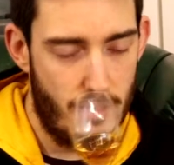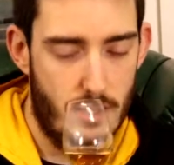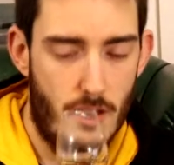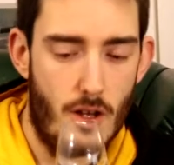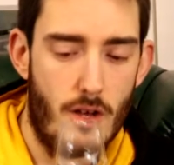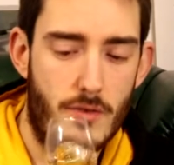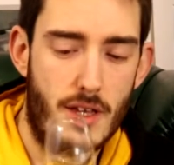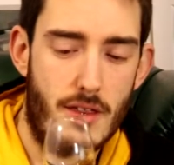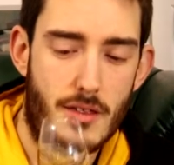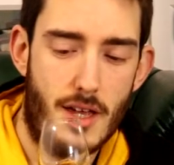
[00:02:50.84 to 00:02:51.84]
It's a
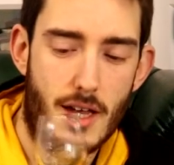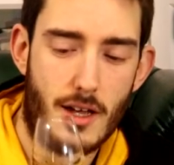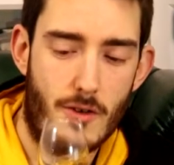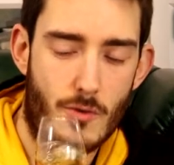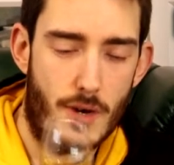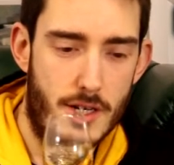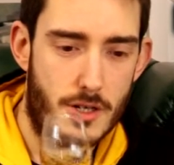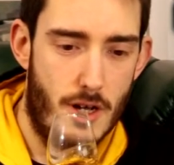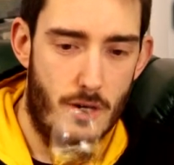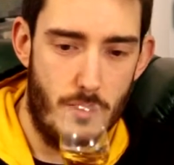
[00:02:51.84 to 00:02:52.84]
lovely thick and
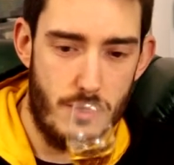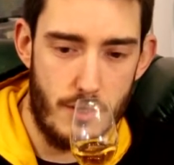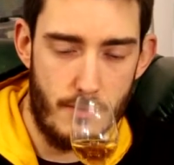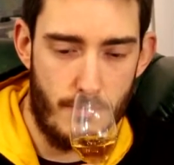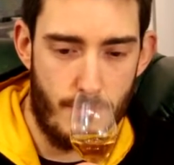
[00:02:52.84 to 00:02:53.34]
rich nose.